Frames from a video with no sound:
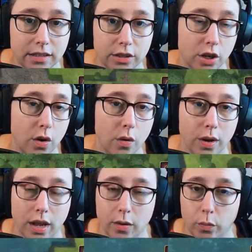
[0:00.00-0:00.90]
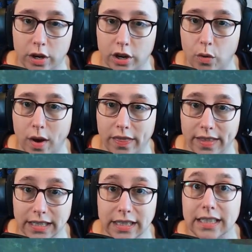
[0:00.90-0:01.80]
So we're going to want
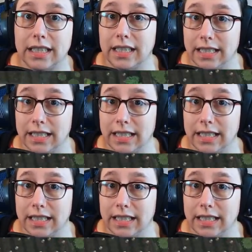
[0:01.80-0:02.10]
this to